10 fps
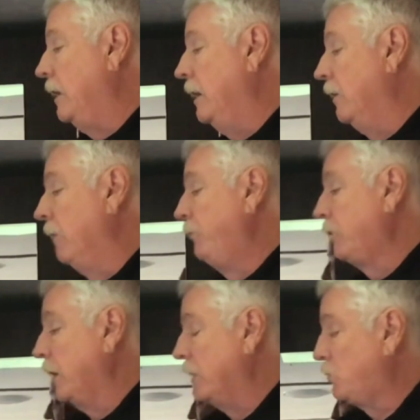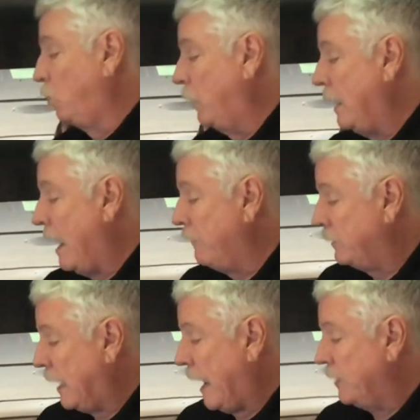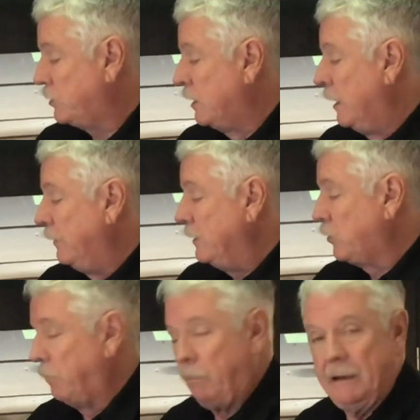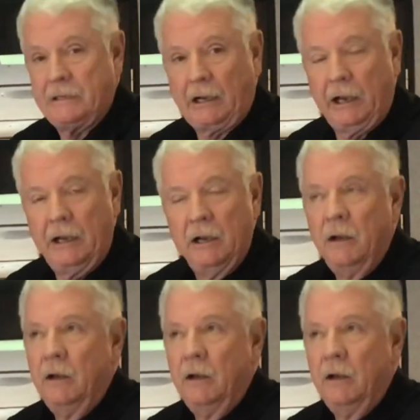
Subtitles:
here is we have attached, these are basically